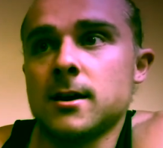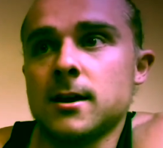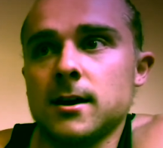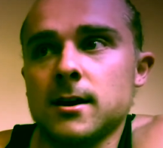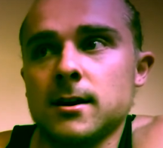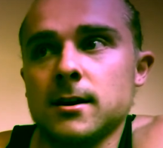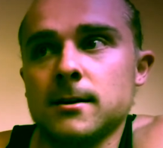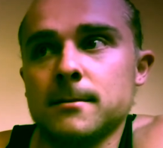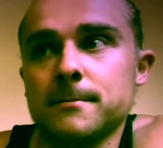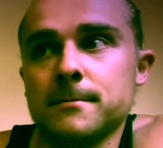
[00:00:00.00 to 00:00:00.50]

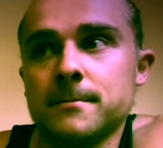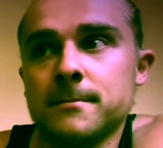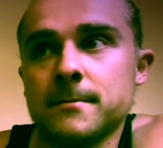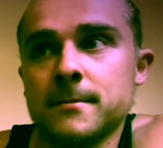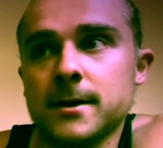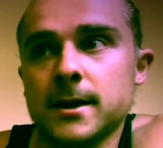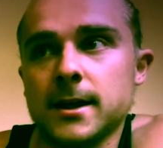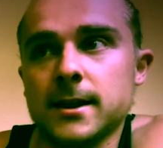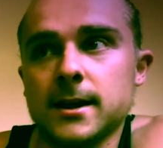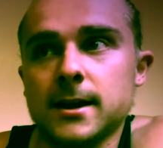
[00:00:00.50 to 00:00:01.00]
And
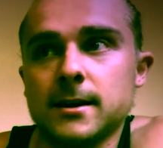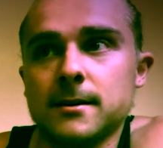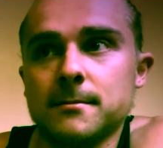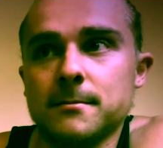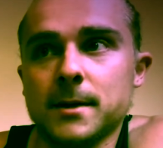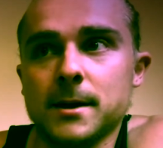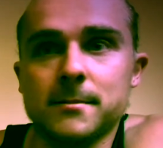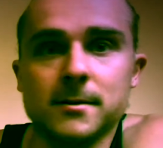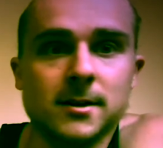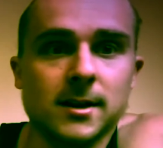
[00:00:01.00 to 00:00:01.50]
then
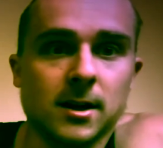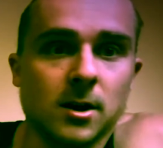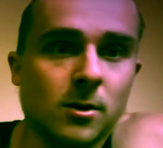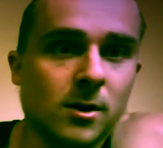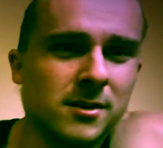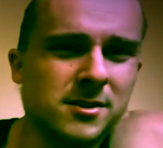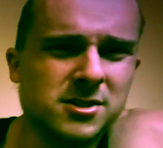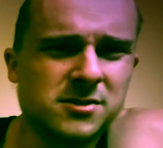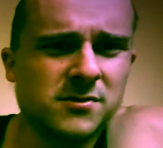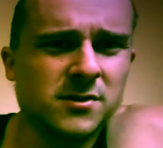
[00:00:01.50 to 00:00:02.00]
maybe you're like, oh,
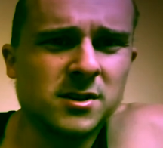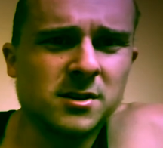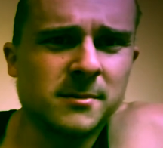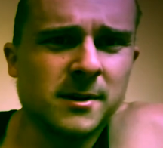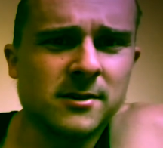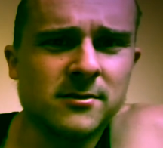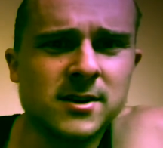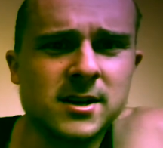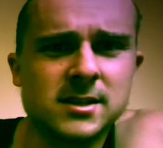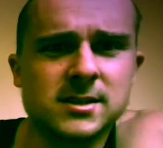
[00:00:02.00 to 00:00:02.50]
I just feel it in my
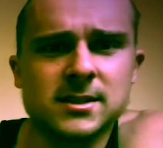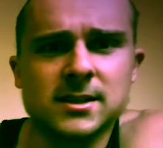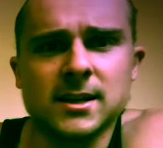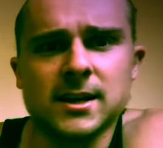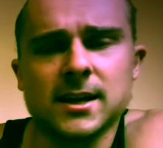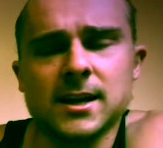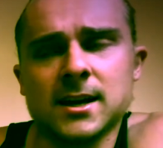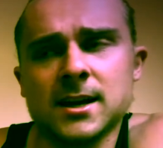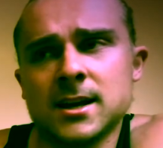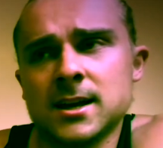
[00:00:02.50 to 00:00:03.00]
wrist.
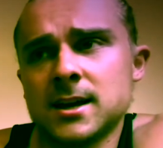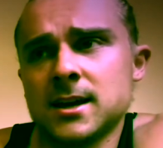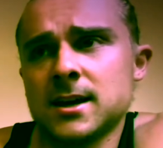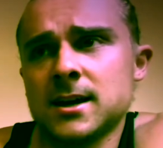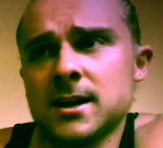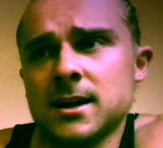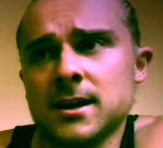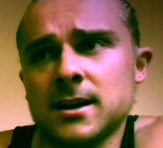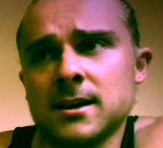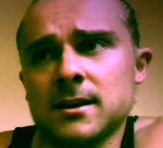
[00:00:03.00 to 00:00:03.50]
Like,
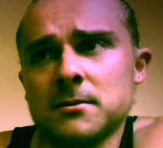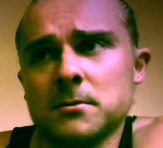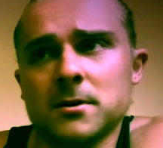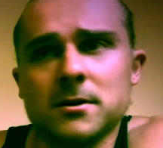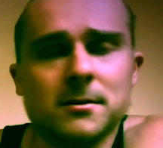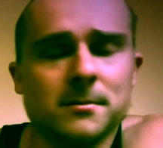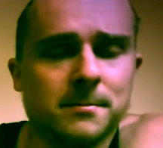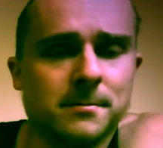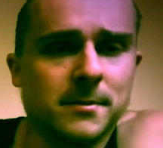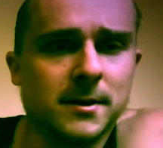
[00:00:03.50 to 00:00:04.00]

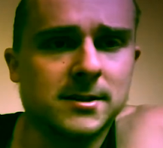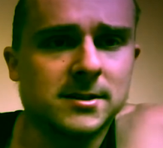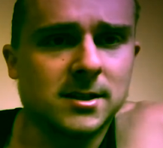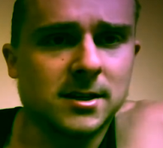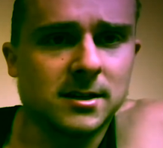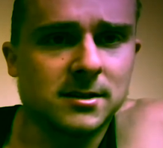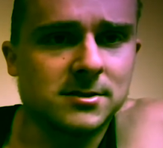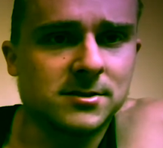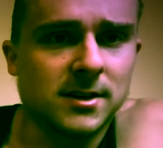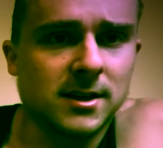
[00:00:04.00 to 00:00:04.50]
well, it's
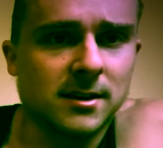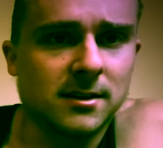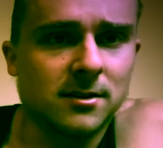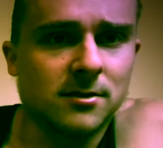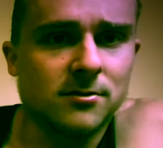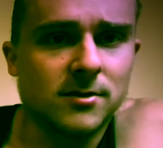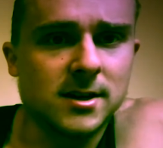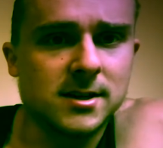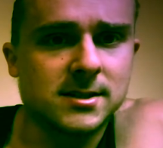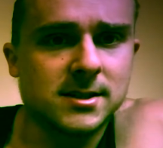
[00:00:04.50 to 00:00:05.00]
going to strengthen
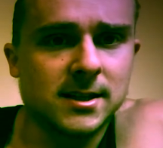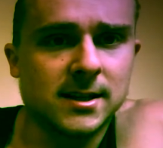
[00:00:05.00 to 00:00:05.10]
your wrist.